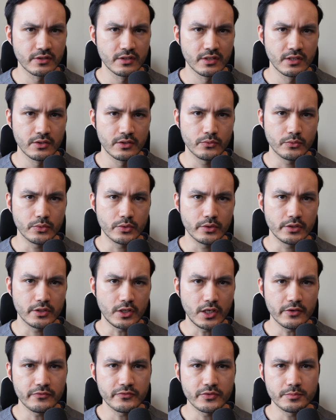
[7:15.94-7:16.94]
would
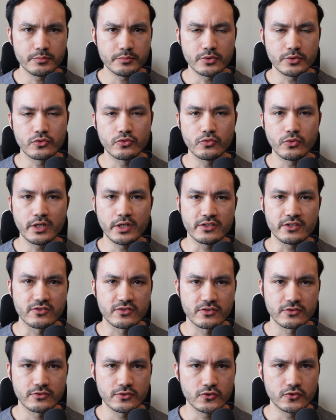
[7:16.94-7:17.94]
often
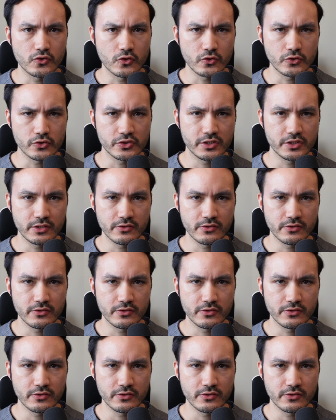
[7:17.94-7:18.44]
progress to tertiary